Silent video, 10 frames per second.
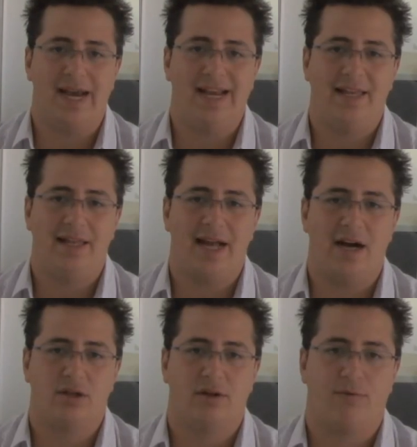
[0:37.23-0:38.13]

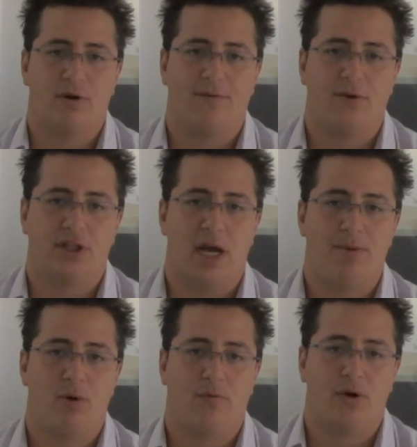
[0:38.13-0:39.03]
18,000 for the first time
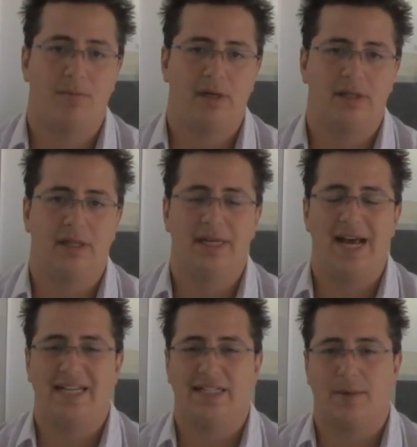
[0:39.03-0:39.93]
in over a month. The
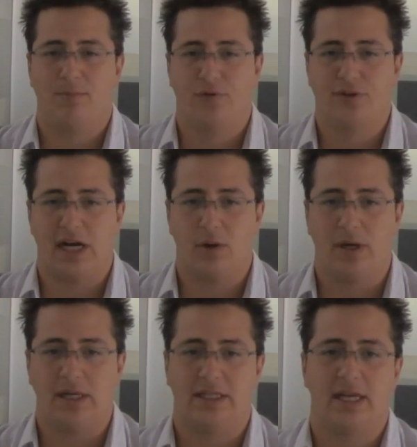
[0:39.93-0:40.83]
Nasdaq moved
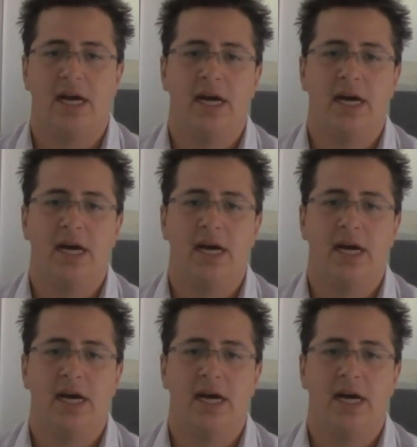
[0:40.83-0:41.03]
sideways.